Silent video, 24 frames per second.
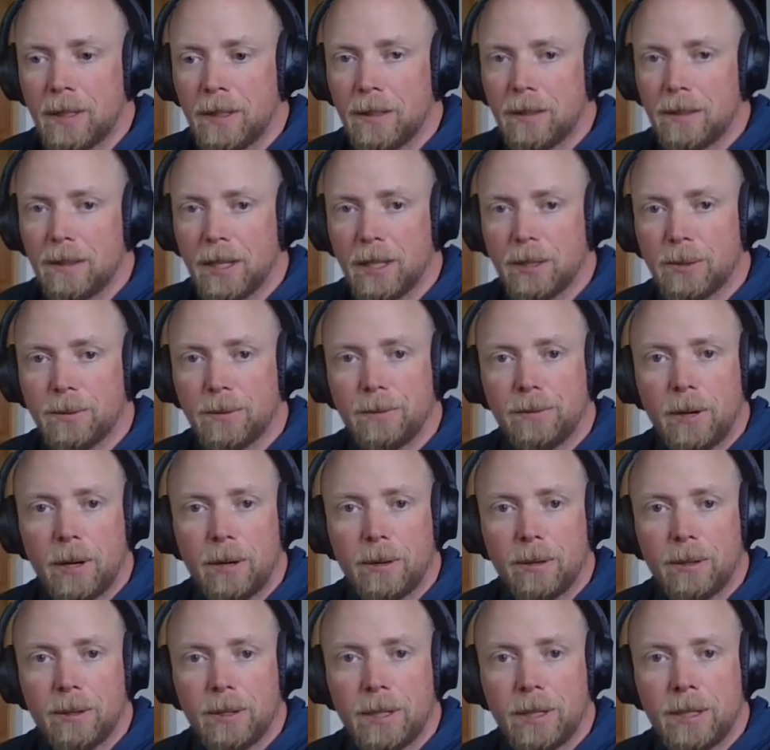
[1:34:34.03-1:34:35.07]
Thanks for
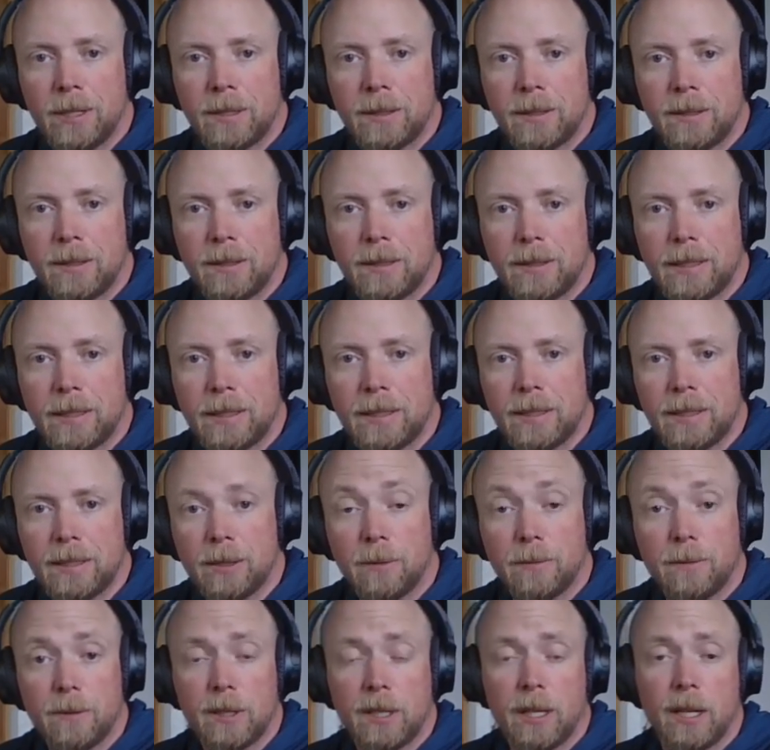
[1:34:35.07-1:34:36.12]
following along. Uh,
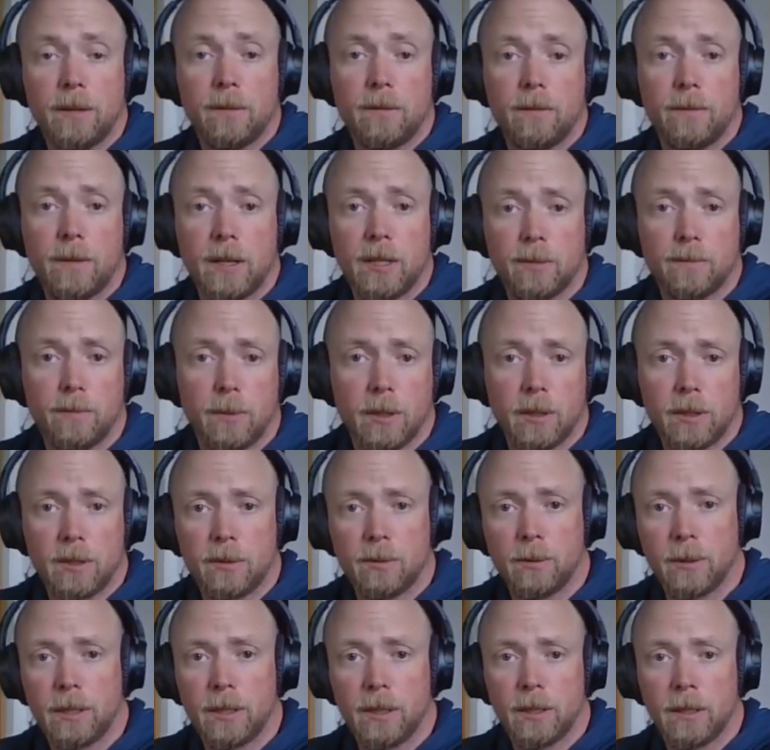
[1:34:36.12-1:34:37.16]
don't forget Facebook,
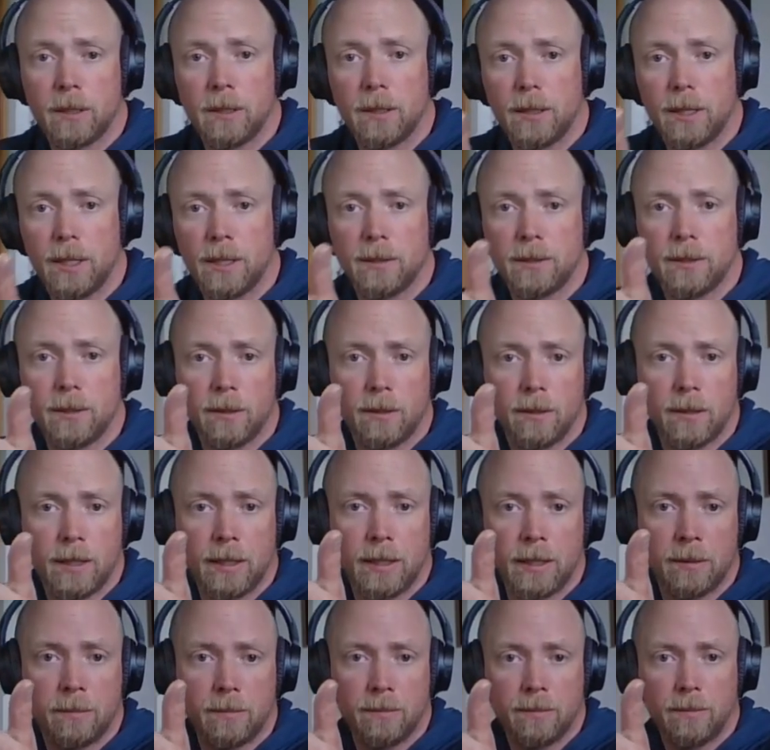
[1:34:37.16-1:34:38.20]
Twitter,
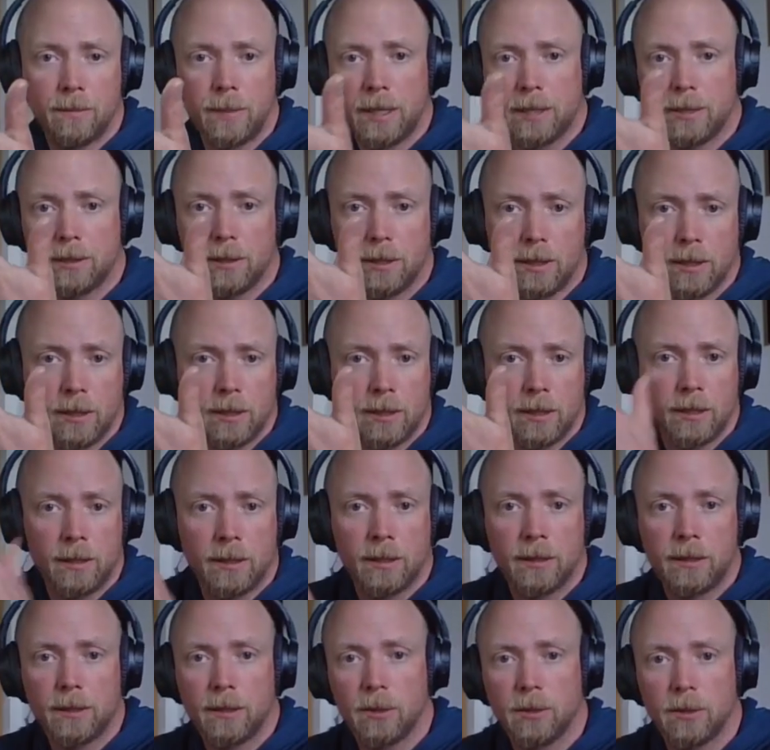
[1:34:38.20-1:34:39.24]
Instagram, Patreon.
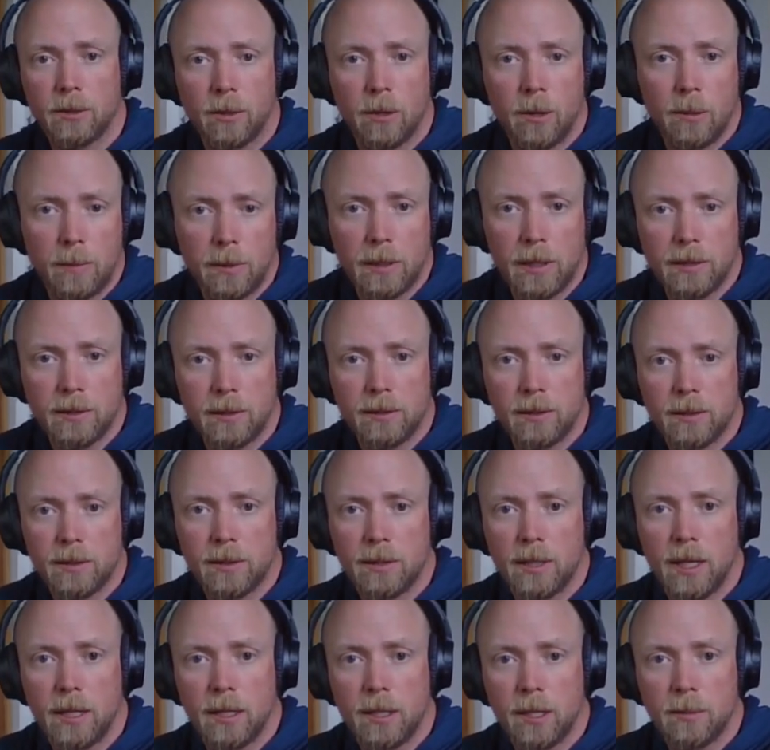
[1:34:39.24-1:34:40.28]
Those are all places to
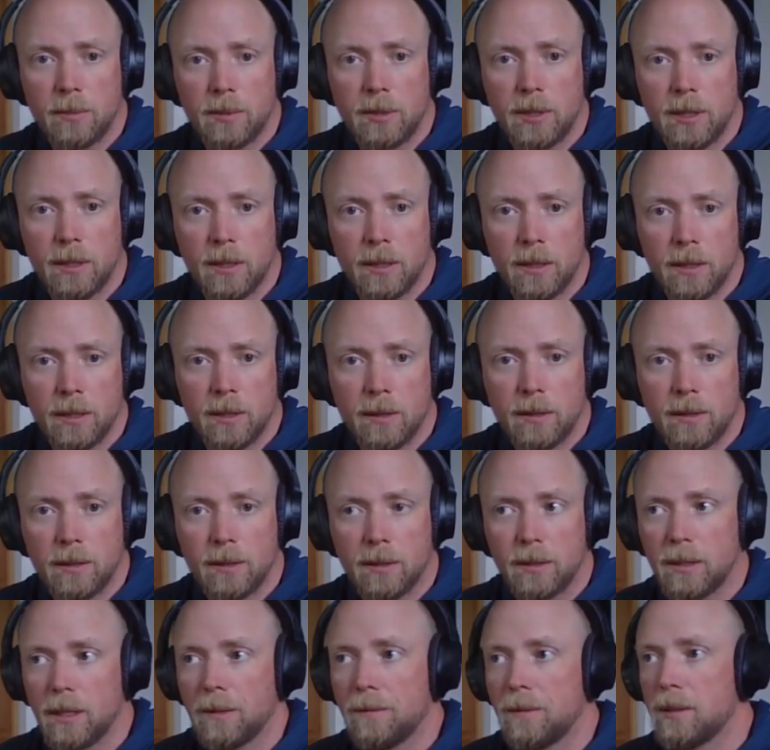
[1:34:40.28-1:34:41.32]
sign up, see the, the
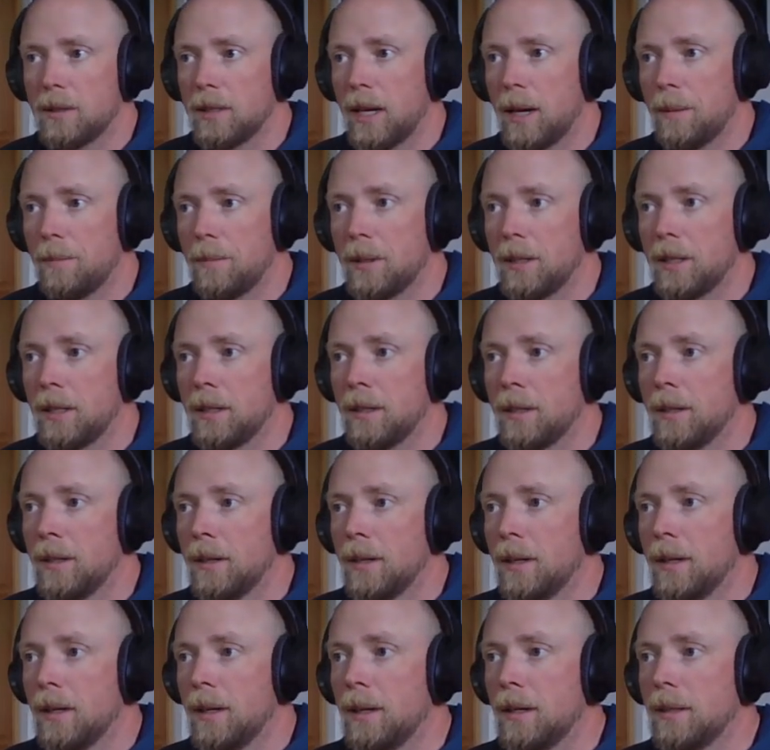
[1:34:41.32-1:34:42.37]
stuff that's happening.
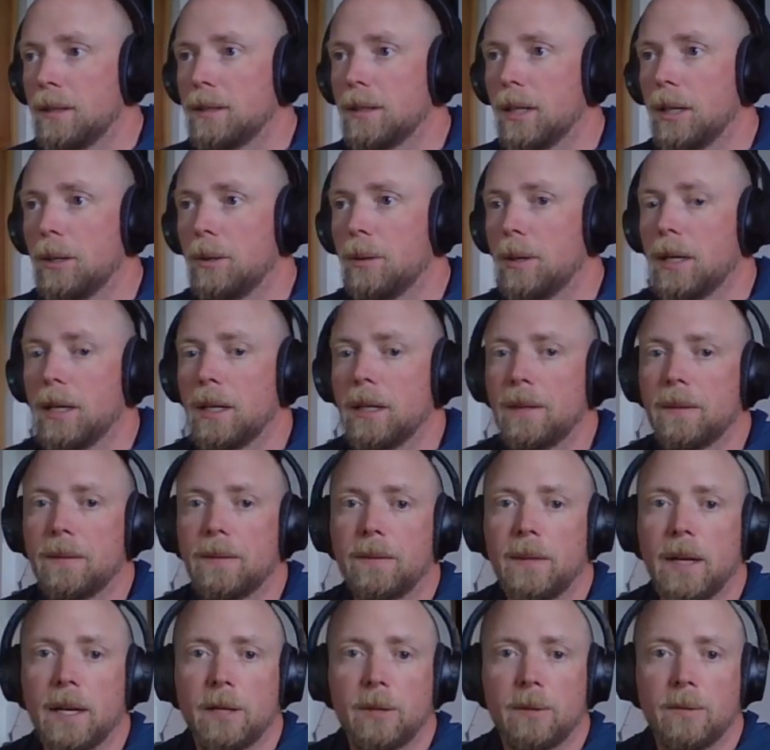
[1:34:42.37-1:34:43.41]
So uh,
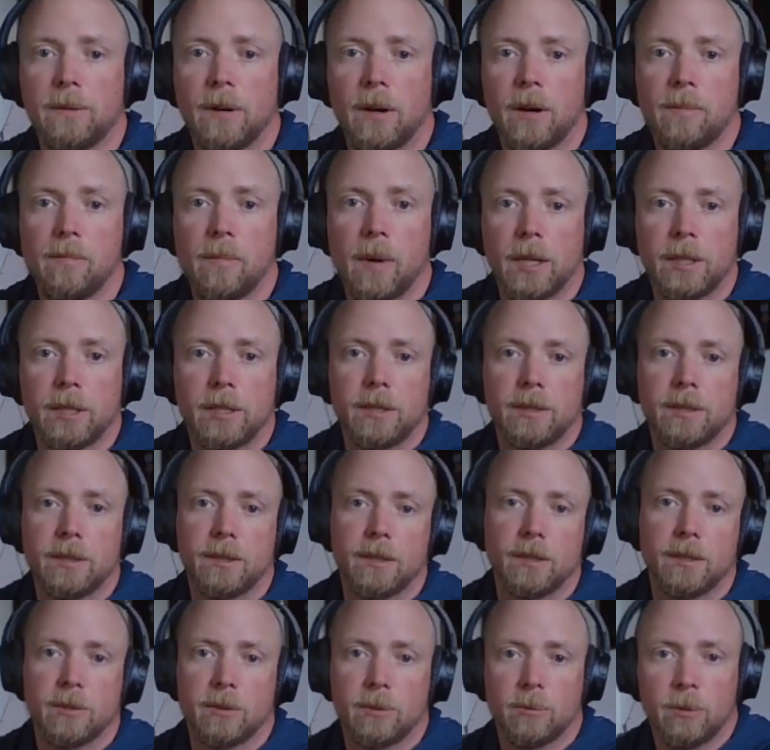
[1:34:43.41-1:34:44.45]
thank you very much.
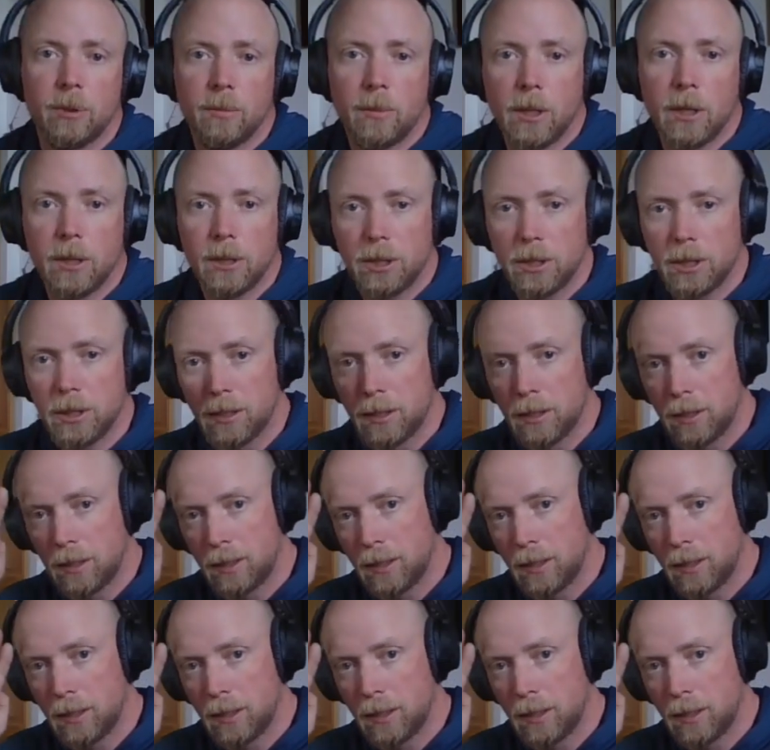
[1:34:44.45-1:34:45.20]
This is The Real Martian